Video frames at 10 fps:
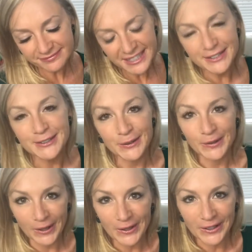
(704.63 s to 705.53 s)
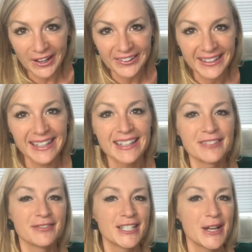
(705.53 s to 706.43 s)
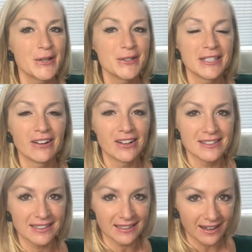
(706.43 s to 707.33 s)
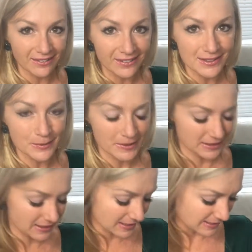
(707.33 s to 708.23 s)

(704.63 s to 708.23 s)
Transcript: So I'll get videos and content out as quickly as I